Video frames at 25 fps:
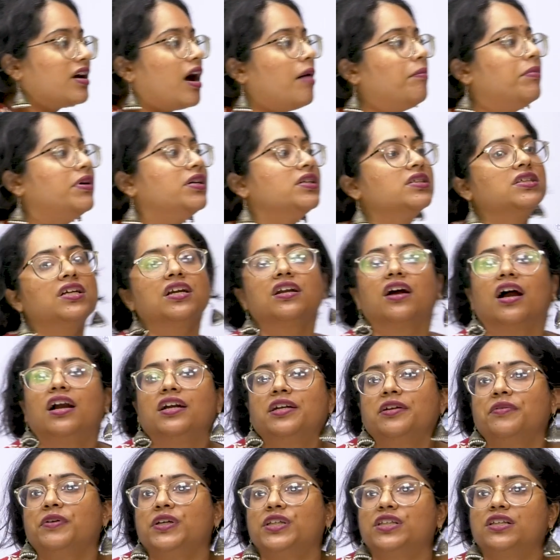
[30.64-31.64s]
commercial
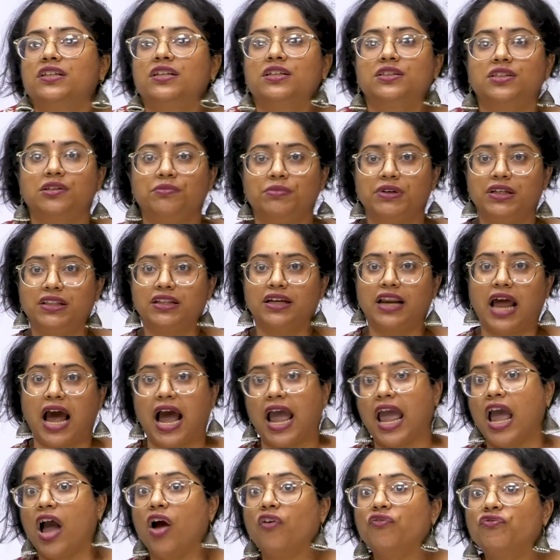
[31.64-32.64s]
cultivation doesn't mean that
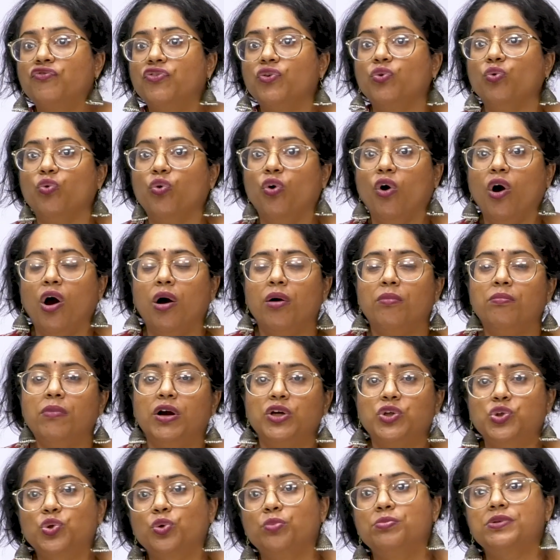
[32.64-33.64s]
I have few
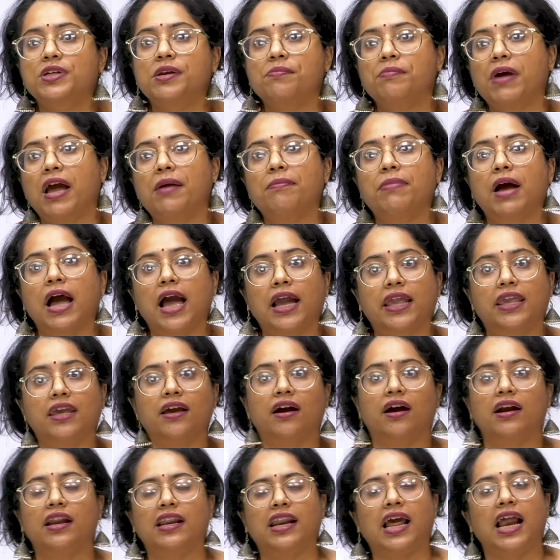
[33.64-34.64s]
mushrooms in my
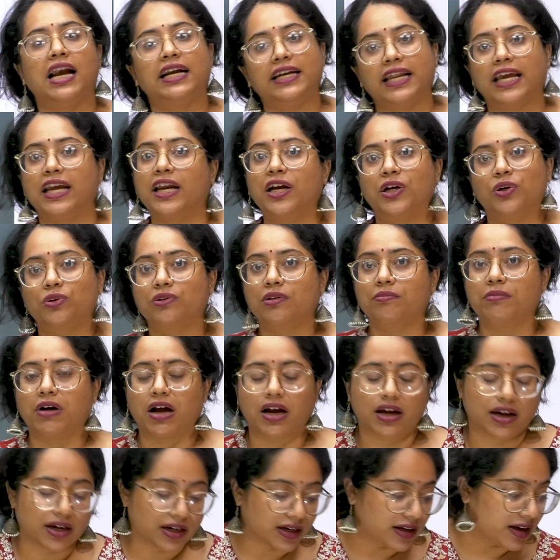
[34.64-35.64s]
backyard and I'll take it to the
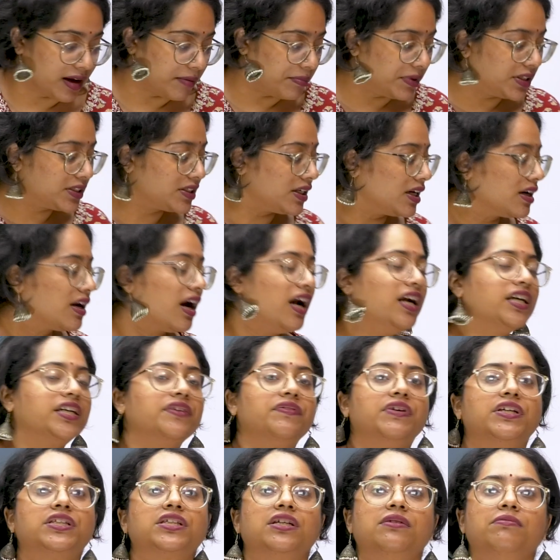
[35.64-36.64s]
market. Commercial
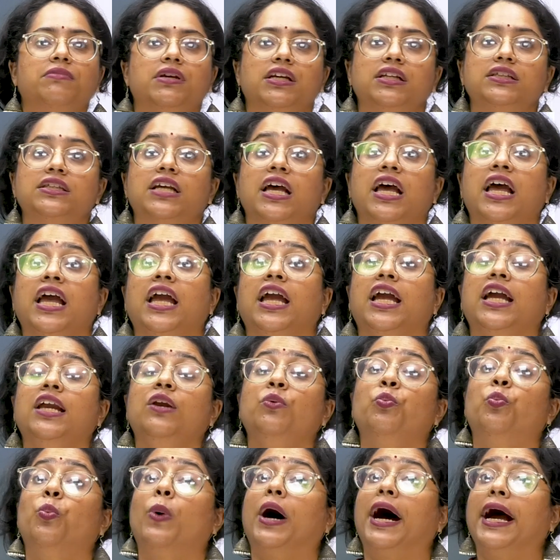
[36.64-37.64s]
cultivation means
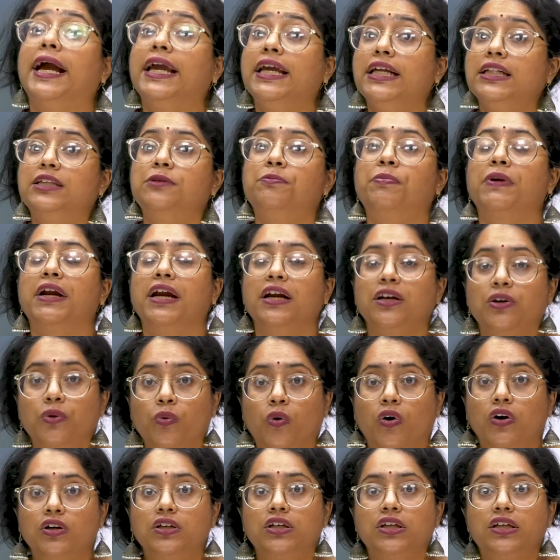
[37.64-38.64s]
in widespread
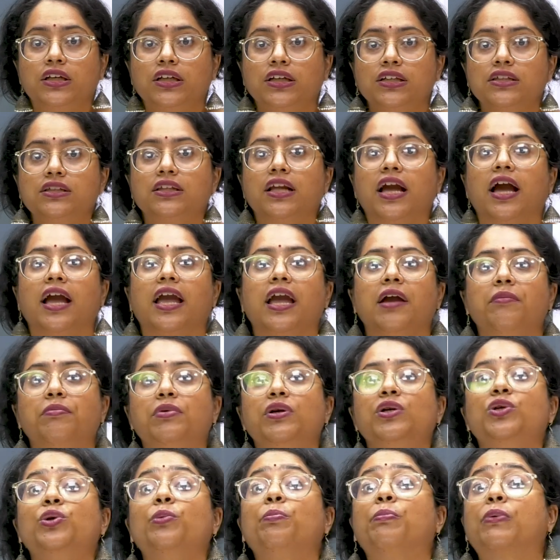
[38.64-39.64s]
quantities, they are
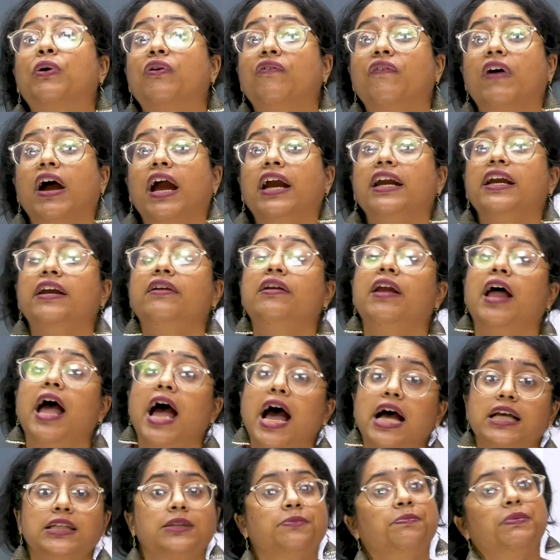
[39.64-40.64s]
able to provide it
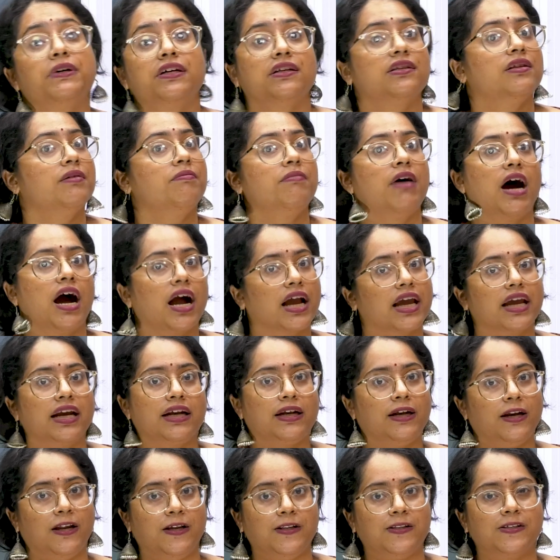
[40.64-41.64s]
as per the
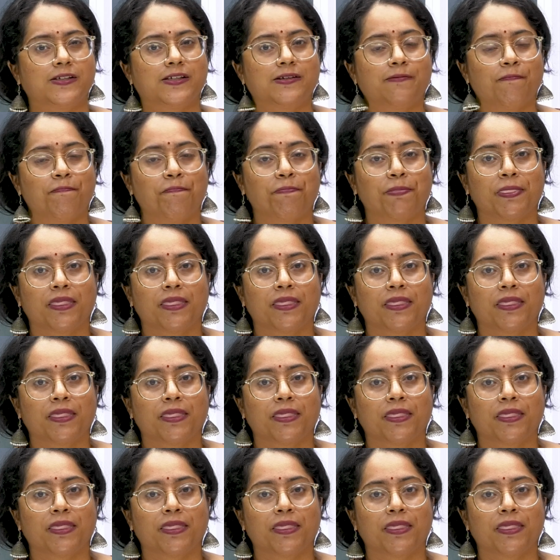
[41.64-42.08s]
market needs.